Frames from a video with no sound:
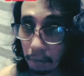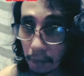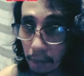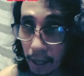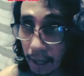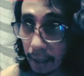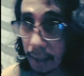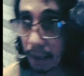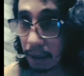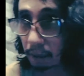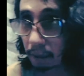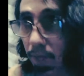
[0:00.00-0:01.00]

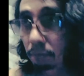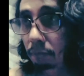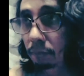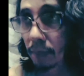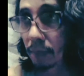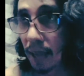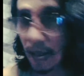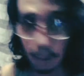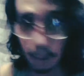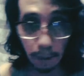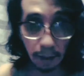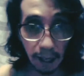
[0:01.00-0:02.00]
my
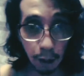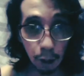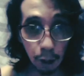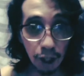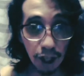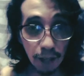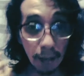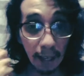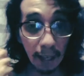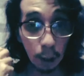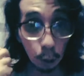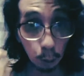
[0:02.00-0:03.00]
aspirations,
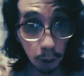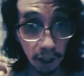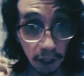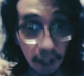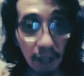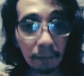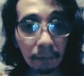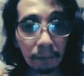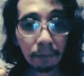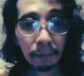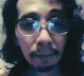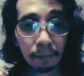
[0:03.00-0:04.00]
my goals,
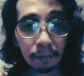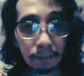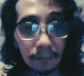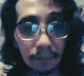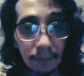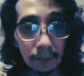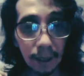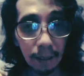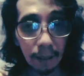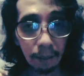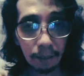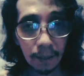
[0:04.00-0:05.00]

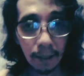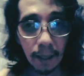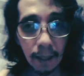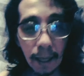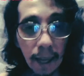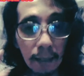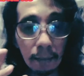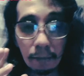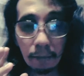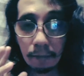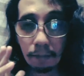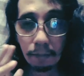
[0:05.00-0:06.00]
right? And
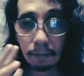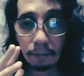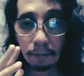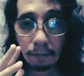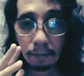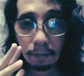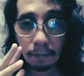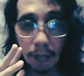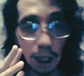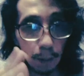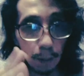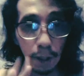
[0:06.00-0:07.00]

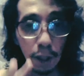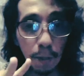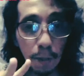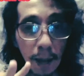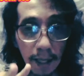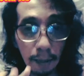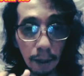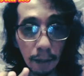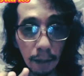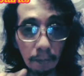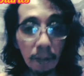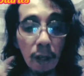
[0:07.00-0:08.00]
as much as
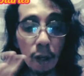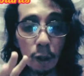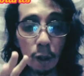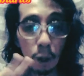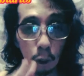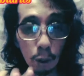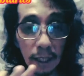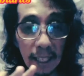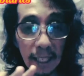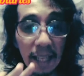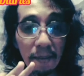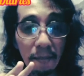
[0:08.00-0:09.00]
possible,
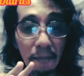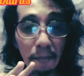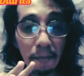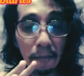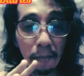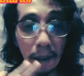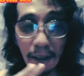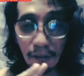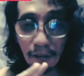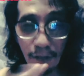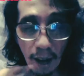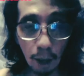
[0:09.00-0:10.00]
only my
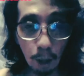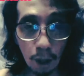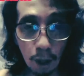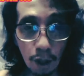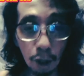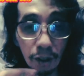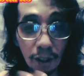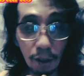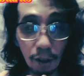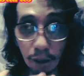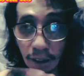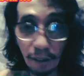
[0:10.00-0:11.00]
followers on the,
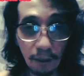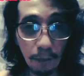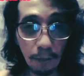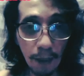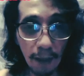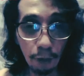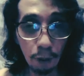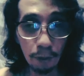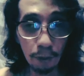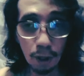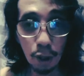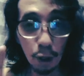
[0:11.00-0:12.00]
on the different
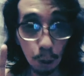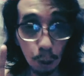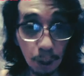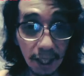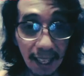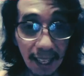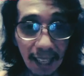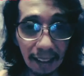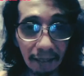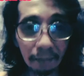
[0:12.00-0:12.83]
platforms should see it.